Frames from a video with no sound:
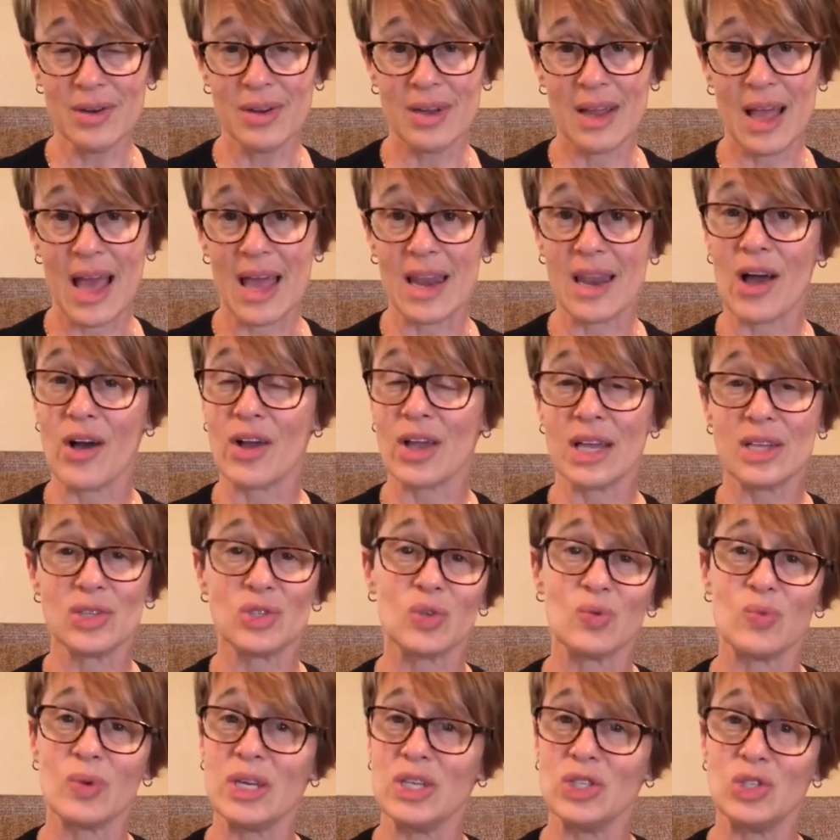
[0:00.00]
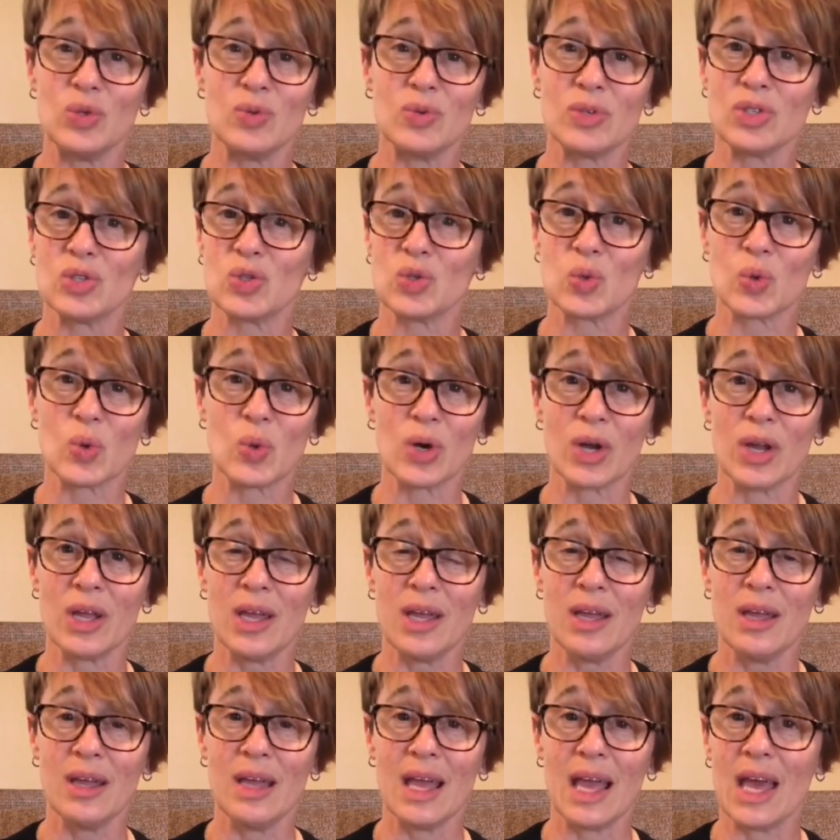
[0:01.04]
and I'll get to read you a story
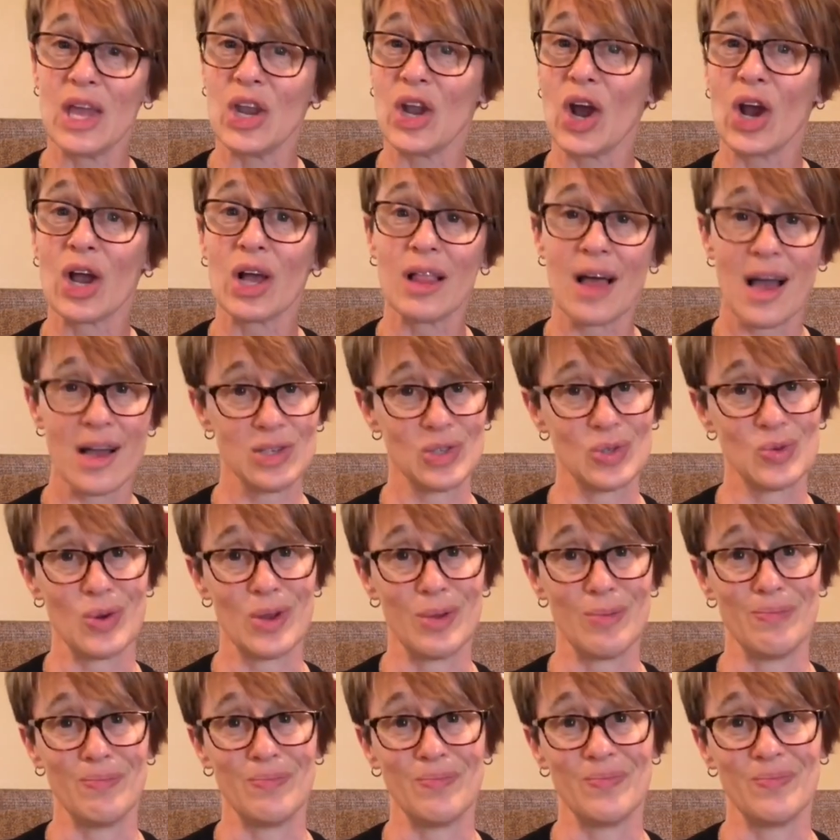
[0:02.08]
in our classroom.